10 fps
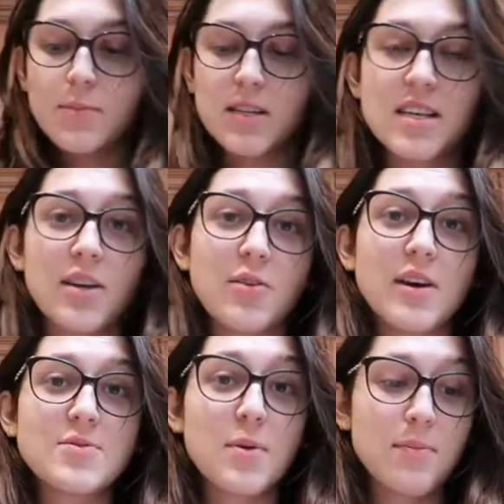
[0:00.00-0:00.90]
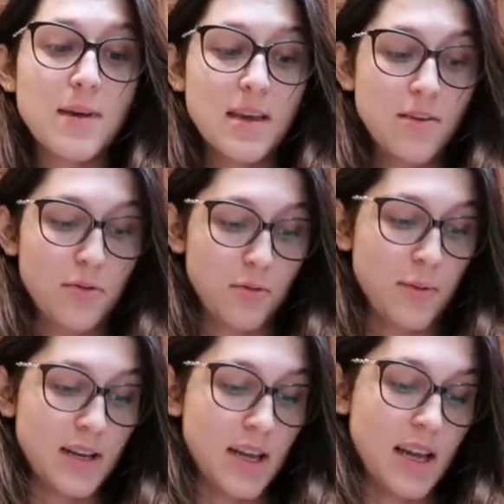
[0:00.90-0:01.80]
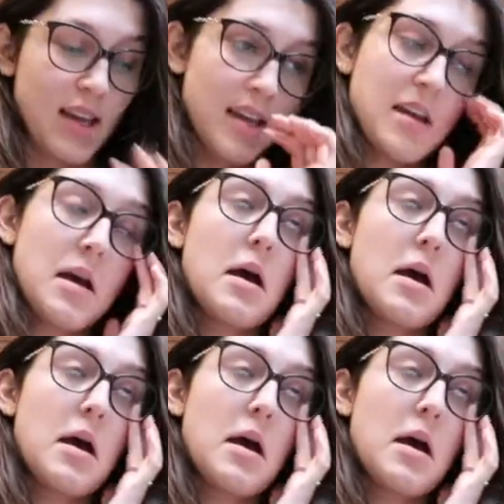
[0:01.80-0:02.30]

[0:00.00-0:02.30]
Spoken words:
gonna take you guys with me through my day.